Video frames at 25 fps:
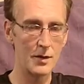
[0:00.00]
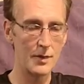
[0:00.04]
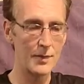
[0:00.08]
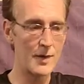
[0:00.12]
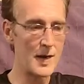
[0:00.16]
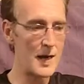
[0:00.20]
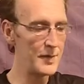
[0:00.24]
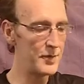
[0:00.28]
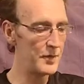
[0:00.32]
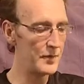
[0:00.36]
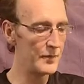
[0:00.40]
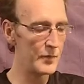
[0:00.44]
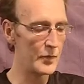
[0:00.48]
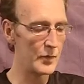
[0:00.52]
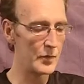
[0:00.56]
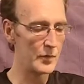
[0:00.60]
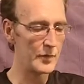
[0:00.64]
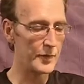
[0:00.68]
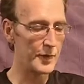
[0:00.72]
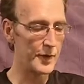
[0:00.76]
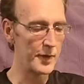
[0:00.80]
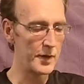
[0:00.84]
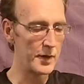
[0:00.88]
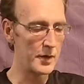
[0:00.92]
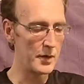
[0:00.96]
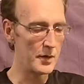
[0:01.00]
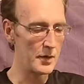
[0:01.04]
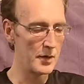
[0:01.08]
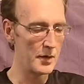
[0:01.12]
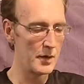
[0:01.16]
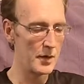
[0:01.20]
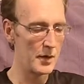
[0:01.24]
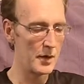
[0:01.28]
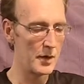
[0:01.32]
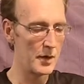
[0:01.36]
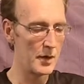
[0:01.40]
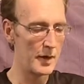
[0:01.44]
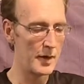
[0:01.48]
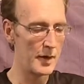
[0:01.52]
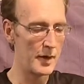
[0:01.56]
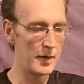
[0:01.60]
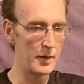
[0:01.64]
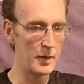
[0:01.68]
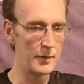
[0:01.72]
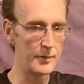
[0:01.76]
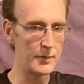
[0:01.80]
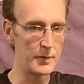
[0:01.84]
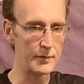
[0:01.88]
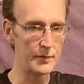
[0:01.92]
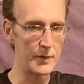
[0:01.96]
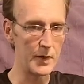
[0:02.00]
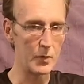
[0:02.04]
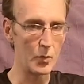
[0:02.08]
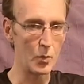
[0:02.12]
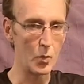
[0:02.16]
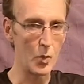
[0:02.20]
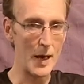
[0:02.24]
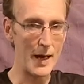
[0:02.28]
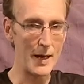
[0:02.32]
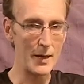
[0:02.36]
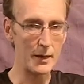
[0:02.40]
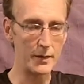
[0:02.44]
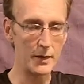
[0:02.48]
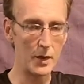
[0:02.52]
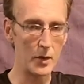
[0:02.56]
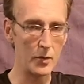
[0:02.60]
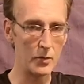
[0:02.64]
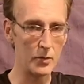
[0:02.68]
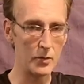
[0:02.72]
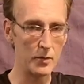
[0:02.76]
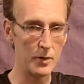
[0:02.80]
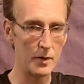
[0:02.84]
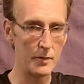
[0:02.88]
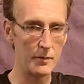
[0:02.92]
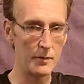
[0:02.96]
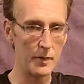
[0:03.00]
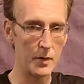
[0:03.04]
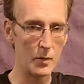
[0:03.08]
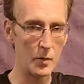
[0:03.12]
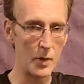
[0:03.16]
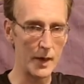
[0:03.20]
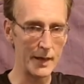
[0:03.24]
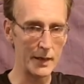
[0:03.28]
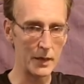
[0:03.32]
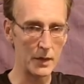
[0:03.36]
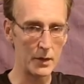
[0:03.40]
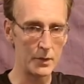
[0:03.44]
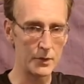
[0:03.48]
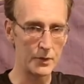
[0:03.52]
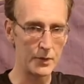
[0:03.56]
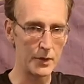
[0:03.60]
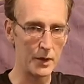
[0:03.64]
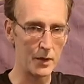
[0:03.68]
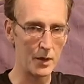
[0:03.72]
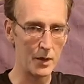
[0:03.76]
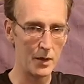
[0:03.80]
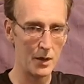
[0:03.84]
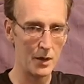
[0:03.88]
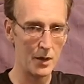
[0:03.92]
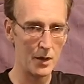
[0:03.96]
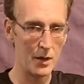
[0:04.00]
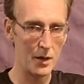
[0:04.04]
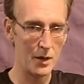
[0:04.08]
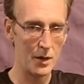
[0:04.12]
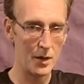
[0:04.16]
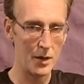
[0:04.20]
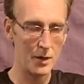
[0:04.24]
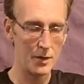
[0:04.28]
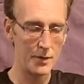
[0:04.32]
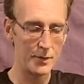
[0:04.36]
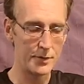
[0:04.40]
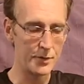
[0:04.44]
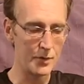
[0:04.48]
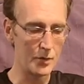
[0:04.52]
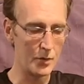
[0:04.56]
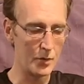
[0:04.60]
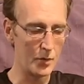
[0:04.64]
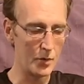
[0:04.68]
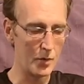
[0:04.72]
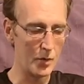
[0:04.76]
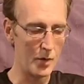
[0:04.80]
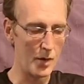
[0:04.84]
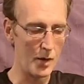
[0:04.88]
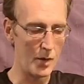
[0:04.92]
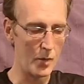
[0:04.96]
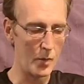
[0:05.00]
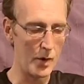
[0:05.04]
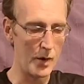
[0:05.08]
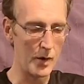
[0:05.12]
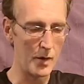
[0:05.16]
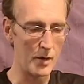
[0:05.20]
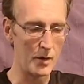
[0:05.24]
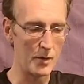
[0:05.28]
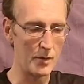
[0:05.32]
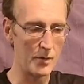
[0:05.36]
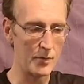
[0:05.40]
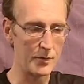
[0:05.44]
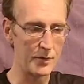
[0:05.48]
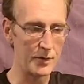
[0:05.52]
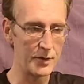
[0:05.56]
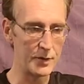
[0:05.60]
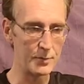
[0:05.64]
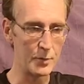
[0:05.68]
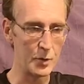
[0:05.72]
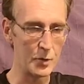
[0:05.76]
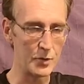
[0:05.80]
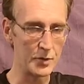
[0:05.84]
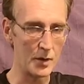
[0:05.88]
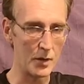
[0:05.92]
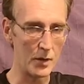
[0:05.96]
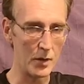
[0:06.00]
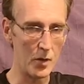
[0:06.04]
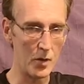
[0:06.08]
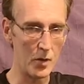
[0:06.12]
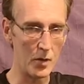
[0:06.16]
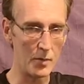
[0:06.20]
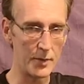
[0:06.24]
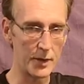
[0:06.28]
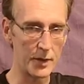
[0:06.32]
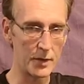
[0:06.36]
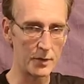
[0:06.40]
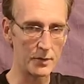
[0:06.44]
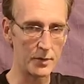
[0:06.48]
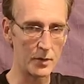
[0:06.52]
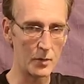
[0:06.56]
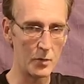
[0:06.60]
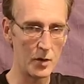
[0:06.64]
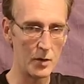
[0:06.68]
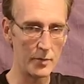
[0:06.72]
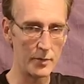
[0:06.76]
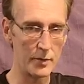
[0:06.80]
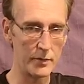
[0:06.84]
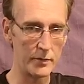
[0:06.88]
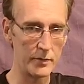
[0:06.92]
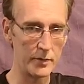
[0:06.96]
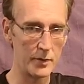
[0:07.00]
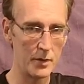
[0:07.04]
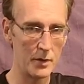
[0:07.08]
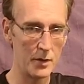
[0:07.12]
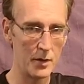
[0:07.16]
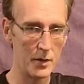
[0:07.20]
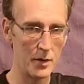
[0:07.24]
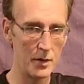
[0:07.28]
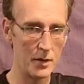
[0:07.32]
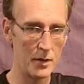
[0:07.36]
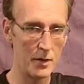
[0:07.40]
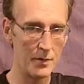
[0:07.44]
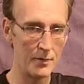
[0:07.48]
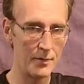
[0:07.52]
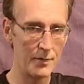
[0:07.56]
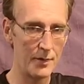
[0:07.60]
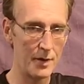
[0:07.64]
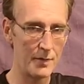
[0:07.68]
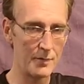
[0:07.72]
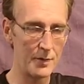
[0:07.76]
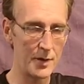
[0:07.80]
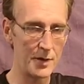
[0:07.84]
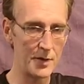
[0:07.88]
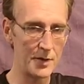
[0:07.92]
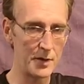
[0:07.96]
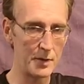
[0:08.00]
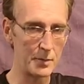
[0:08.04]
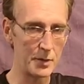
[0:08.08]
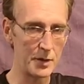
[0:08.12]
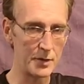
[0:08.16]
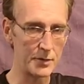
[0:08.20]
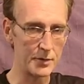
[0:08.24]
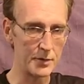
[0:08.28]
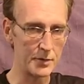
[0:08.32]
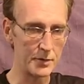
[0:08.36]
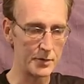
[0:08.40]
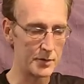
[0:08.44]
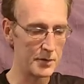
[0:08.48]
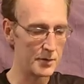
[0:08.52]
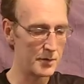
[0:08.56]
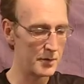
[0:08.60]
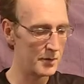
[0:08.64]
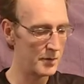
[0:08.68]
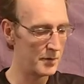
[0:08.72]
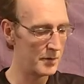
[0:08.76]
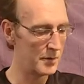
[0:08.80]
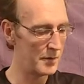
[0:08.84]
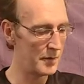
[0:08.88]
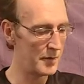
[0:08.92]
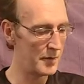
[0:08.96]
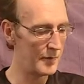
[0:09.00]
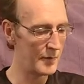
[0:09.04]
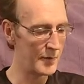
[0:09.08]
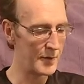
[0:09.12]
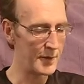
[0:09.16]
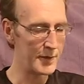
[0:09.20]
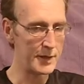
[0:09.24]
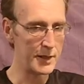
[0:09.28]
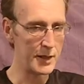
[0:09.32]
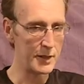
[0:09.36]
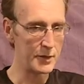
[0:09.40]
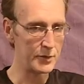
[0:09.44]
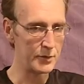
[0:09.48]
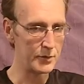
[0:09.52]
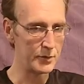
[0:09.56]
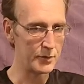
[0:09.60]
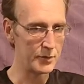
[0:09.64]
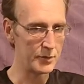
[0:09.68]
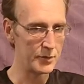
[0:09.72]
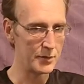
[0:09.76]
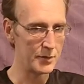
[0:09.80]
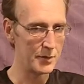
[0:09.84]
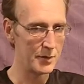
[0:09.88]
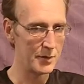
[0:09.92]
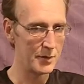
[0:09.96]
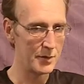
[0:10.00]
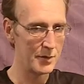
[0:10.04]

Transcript: I've had them for over a year, and I live in a very wet town in a very wet country. So I wear these boots a lot because they're waterproof. Never had any blisters, never had any issues.